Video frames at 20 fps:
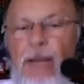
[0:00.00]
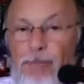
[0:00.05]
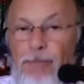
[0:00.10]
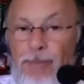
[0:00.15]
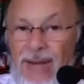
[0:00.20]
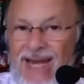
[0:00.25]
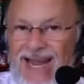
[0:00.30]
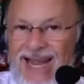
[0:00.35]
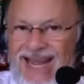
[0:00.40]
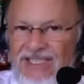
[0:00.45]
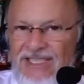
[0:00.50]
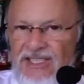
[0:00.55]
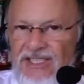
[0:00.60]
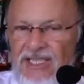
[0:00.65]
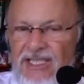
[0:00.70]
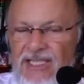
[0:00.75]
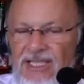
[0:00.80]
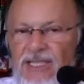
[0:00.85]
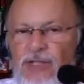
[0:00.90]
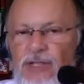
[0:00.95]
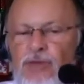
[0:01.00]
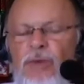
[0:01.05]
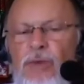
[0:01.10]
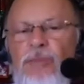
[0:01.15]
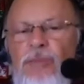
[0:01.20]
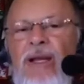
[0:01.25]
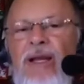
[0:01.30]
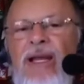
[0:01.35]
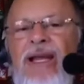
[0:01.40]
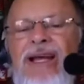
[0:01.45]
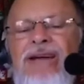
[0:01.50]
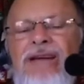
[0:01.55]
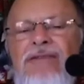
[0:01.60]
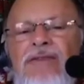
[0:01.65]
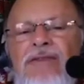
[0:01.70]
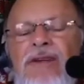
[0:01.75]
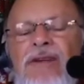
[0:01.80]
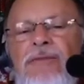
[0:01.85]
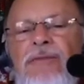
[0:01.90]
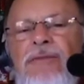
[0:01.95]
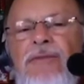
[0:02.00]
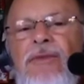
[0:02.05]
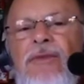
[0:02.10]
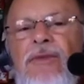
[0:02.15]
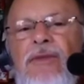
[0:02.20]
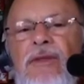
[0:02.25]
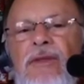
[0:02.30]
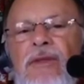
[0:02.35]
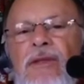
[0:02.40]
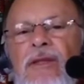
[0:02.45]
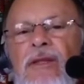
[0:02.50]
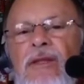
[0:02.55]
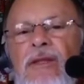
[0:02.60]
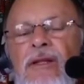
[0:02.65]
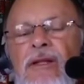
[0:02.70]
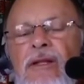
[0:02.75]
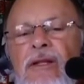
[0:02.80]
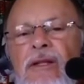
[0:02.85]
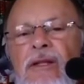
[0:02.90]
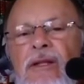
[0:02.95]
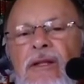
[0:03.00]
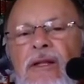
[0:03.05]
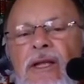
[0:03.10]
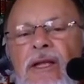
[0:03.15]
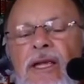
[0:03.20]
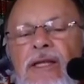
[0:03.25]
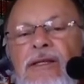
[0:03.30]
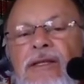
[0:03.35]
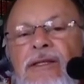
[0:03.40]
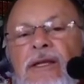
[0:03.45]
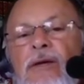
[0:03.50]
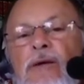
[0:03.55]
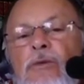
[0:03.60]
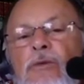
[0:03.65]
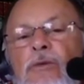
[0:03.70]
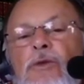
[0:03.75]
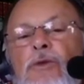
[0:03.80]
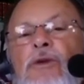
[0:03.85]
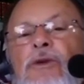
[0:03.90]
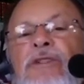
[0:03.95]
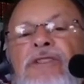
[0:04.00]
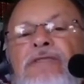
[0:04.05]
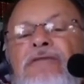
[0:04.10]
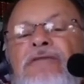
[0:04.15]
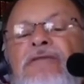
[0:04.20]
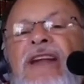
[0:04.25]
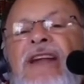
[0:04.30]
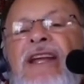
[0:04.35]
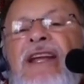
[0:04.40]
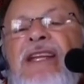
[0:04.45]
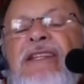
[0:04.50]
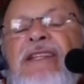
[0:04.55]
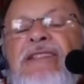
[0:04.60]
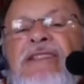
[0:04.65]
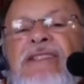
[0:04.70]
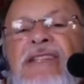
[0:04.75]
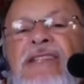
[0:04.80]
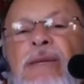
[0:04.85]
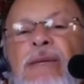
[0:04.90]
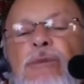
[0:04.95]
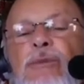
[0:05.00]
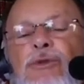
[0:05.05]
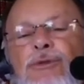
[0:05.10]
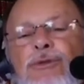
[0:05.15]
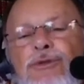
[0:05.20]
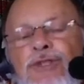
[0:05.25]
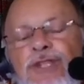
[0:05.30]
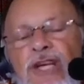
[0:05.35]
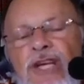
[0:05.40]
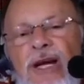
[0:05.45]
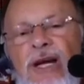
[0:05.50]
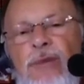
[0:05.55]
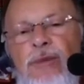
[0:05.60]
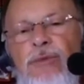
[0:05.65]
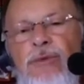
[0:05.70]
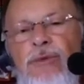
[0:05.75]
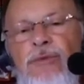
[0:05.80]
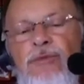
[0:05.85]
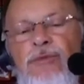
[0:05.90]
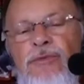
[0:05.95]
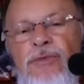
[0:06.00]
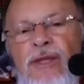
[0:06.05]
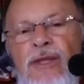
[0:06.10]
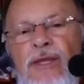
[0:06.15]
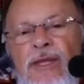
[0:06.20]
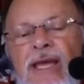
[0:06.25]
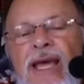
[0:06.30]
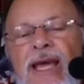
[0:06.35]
by practicing His word, then we weaken the devil.